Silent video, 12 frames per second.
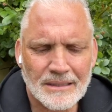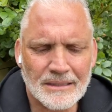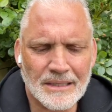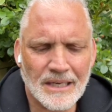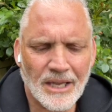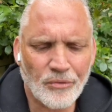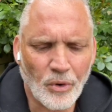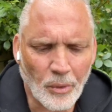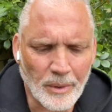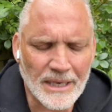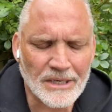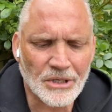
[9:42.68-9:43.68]
that if we're
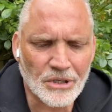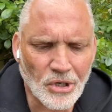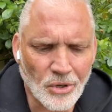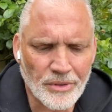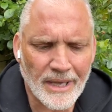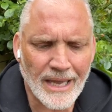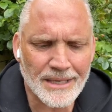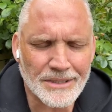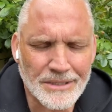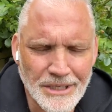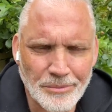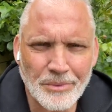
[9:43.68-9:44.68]
willing to go there and
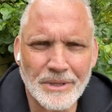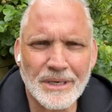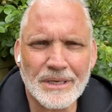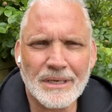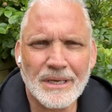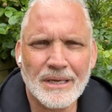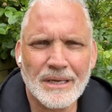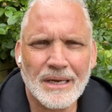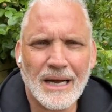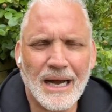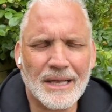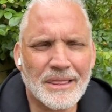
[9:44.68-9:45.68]
sit with it,
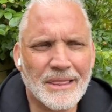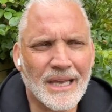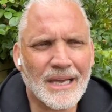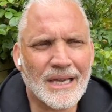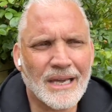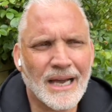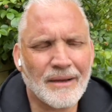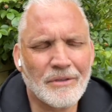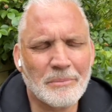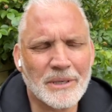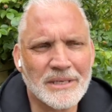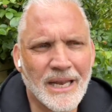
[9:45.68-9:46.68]
I think have
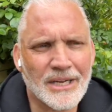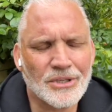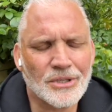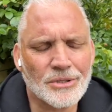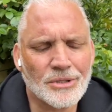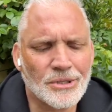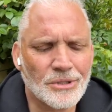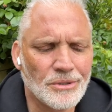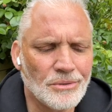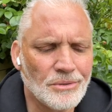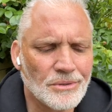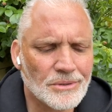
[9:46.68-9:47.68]
the potential
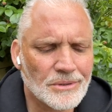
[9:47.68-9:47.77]
to